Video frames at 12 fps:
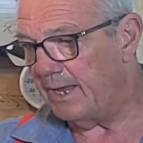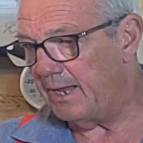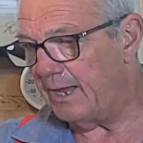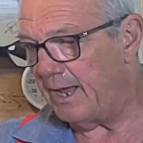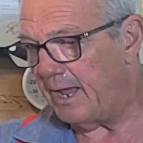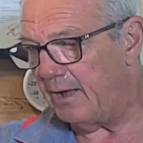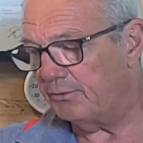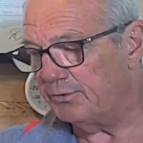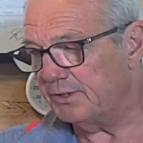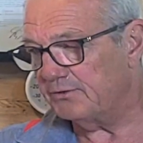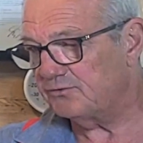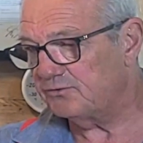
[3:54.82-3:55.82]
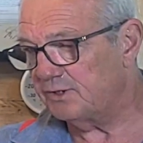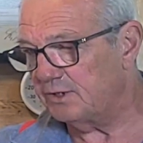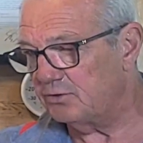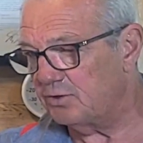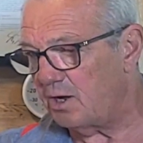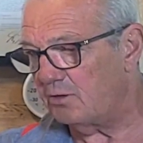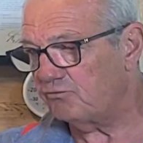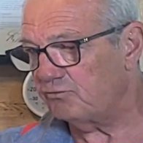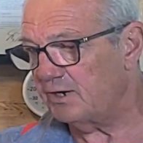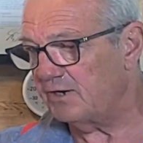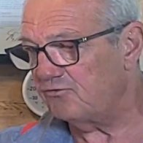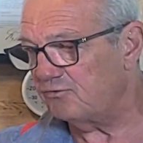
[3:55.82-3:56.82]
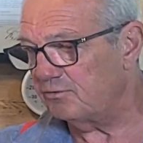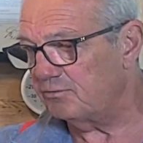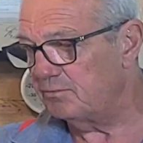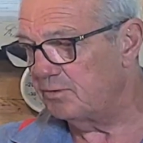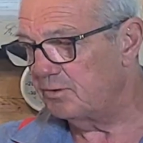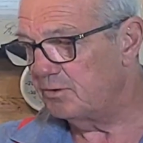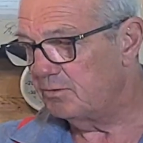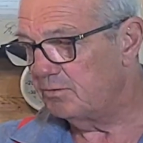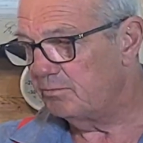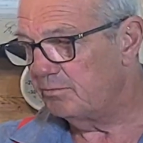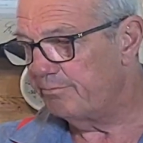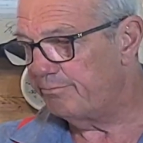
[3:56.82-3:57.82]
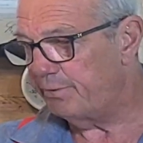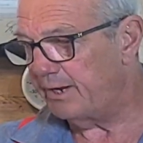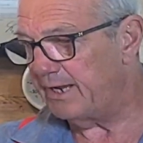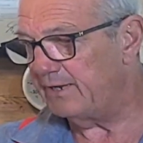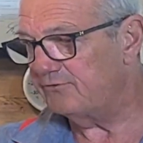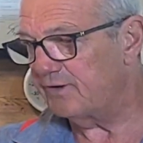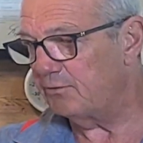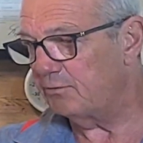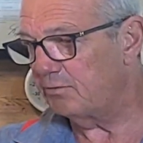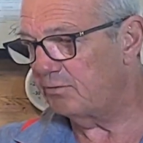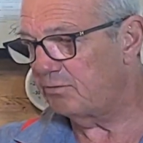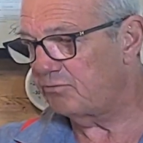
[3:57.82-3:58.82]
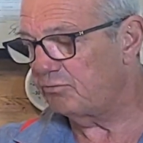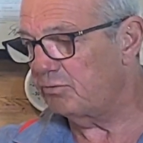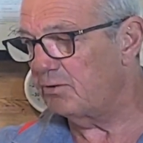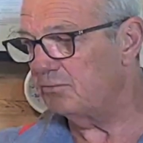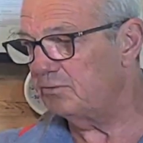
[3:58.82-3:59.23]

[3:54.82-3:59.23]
how this indoctrination plays out throughout